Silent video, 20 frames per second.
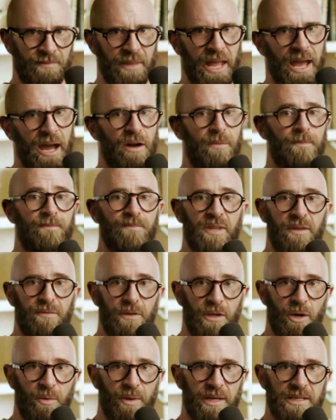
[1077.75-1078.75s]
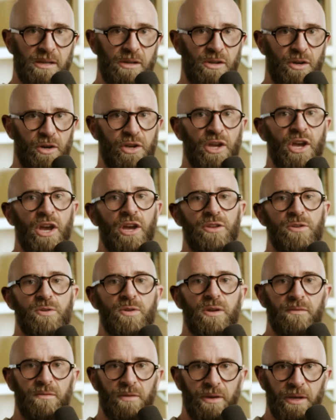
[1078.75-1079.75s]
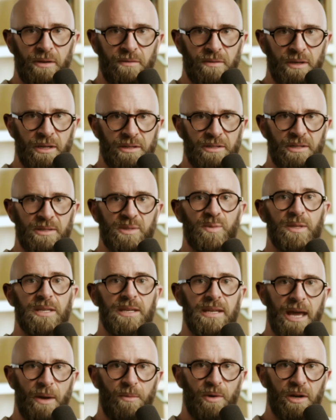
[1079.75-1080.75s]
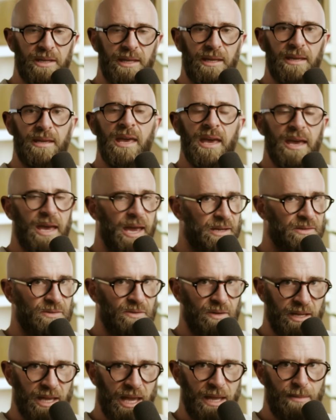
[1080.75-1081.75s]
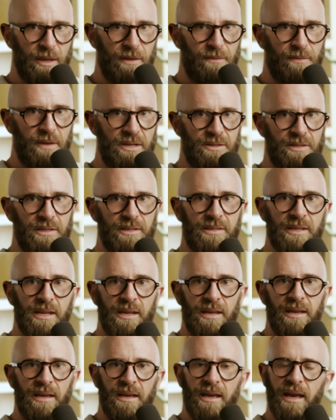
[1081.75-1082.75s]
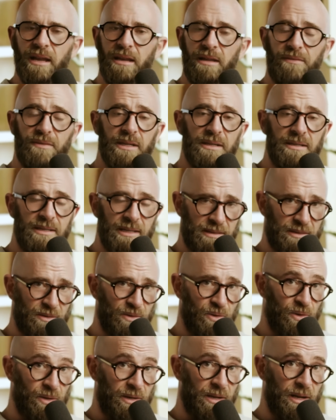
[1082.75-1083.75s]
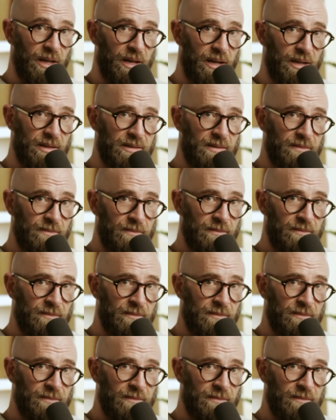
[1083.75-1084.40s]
Now, if you know where to look, you can find versions with networking, extra gaming features, and even a Discord client.